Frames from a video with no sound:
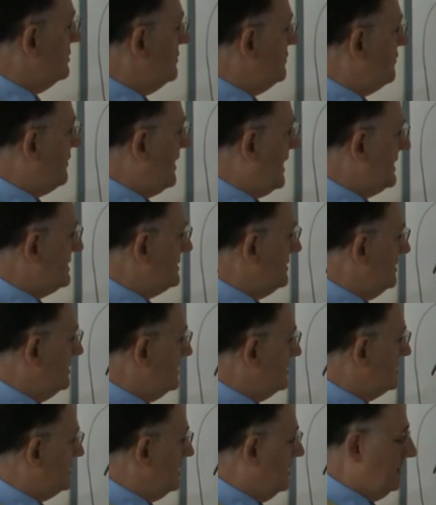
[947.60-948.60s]
fact
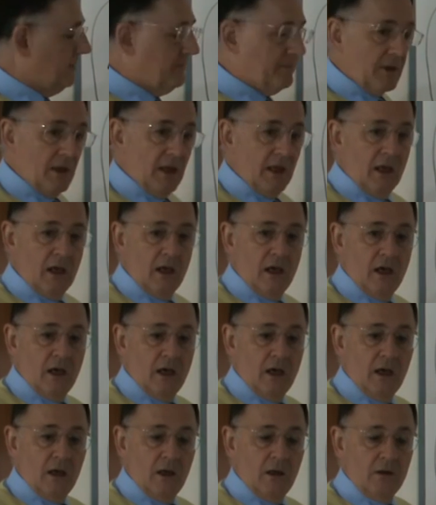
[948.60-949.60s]
that
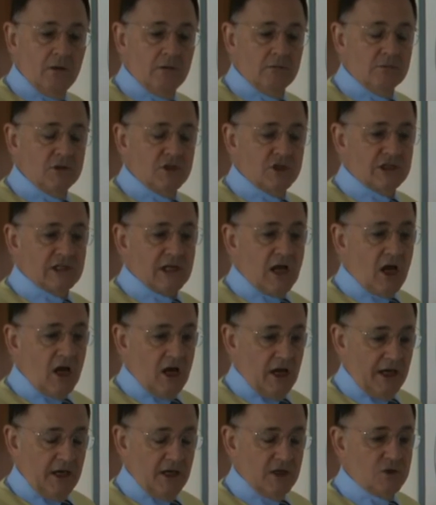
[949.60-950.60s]

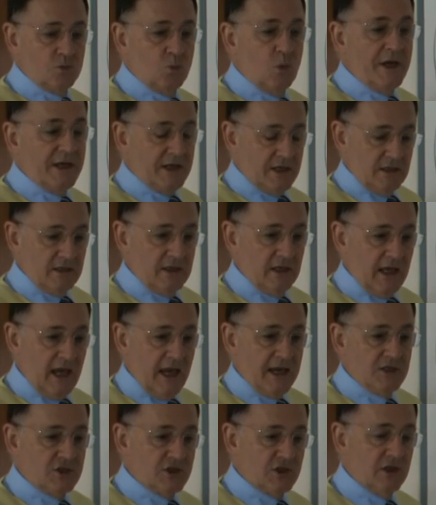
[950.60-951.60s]
sterling has weakened
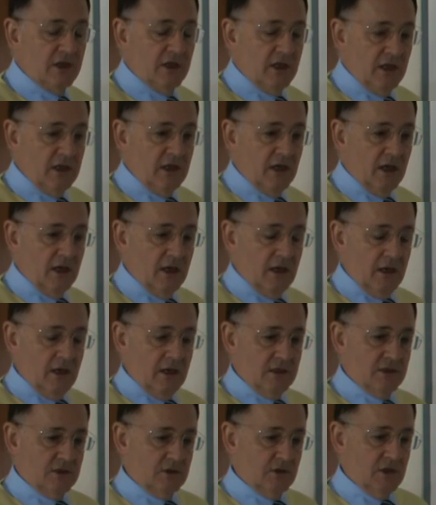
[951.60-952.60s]
against
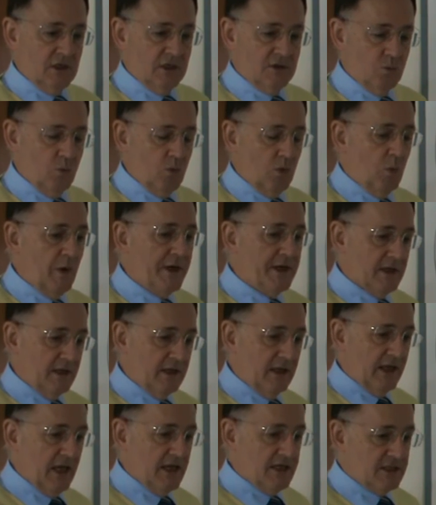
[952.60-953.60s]
has weakened
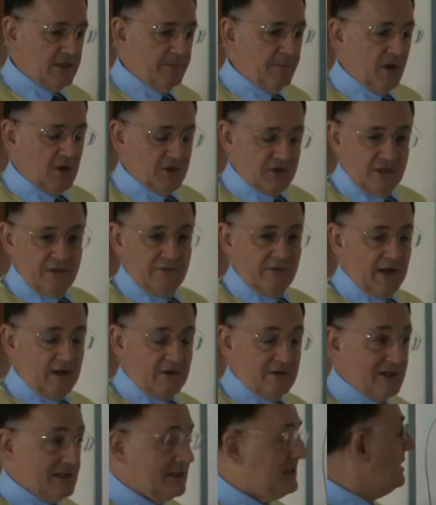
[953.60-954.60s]
against a basket of
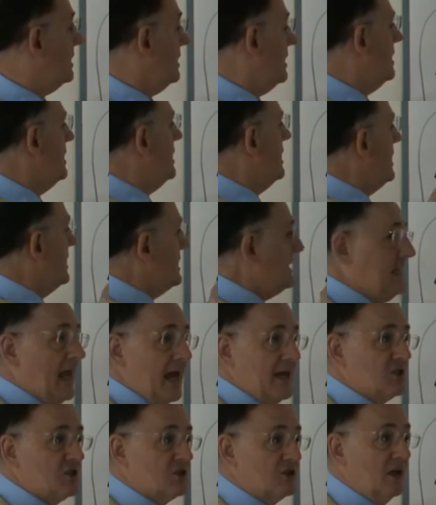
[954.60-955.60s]
currencies.
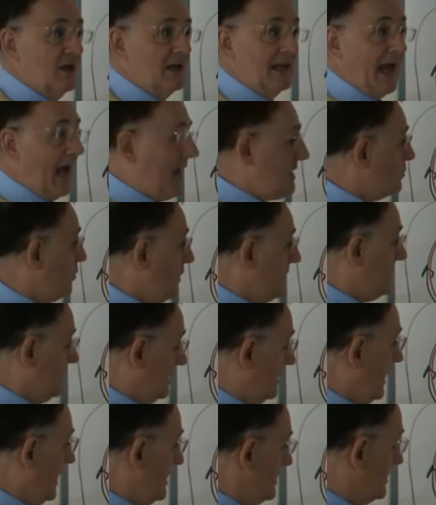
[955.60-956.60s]
Yes, sterling has weakened
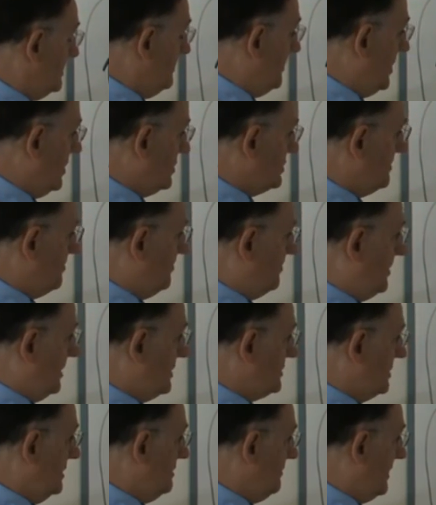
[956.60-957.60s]
against a
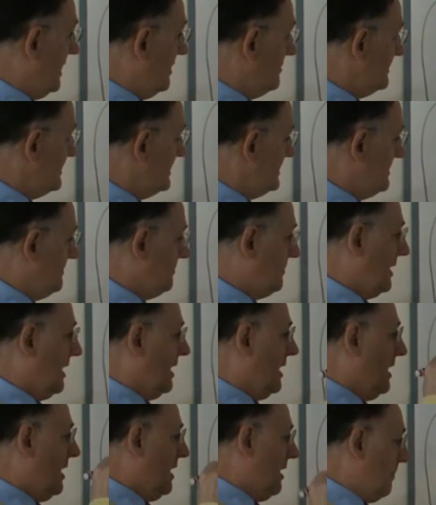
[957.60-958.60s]
basket of currencies,
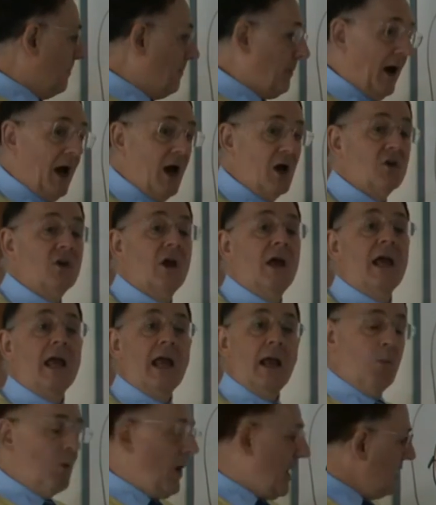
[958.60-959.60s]
but
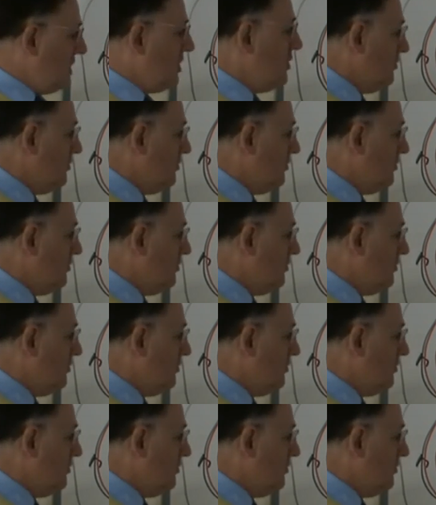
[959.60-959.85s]
when you